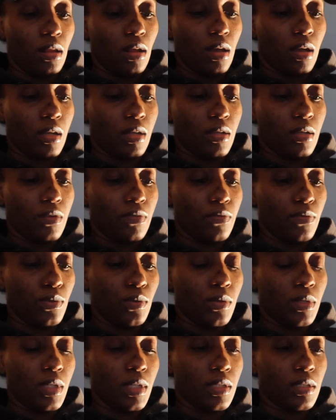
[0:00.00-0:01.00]
logging your
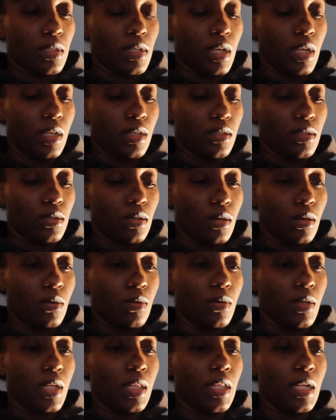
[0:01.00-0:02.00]
food intake.
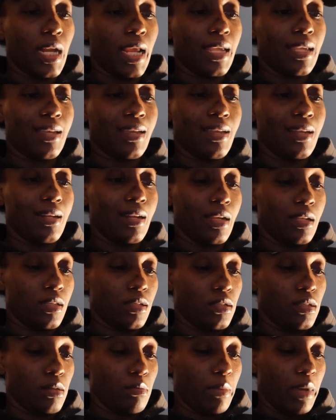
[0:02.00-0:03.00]
So, and then I could connect
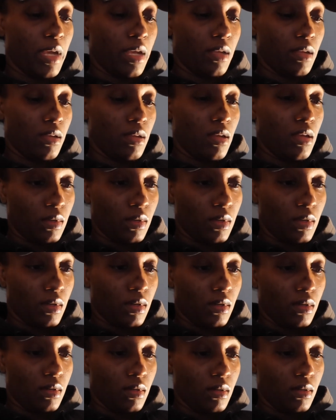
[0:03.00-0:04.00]
it to my, hold
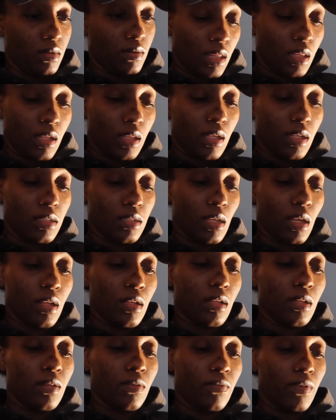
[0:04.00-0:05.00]
on. And then there's
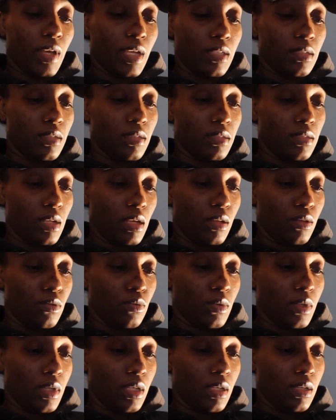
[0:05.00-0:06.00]
other devices that
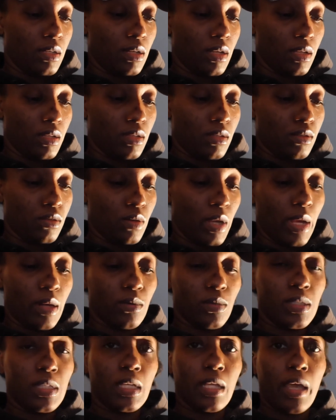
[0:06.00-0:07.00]
you could connect it to. I
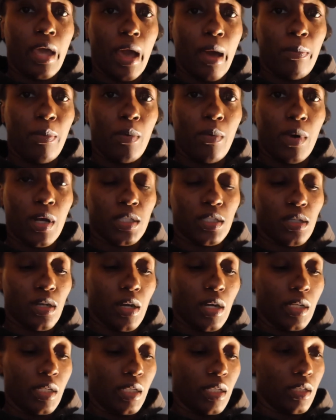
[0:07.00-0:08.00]
don't see Apple Watch
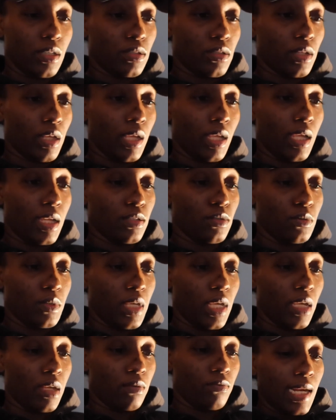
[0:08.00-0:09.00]
on here, so I guess you
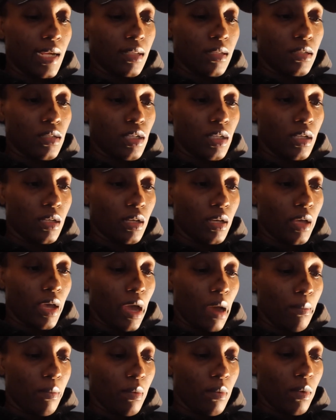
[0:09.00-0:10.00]
can't connect it to your
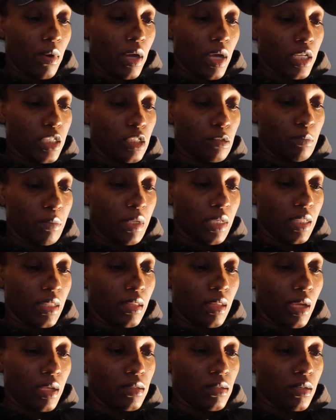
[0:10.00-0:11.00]
Apple Watch, but
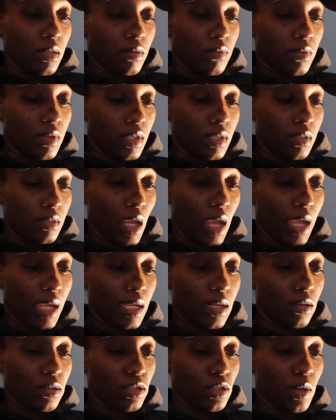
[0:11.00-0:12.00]
that's all right. I
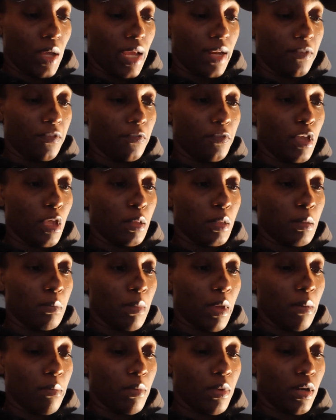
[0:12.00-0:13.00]
can also add a family
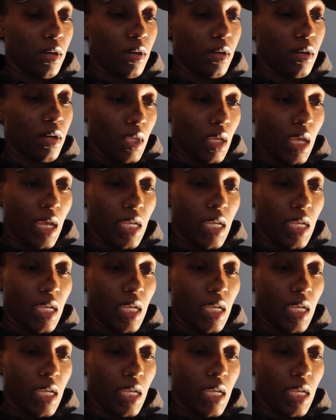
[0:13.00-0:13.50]
member that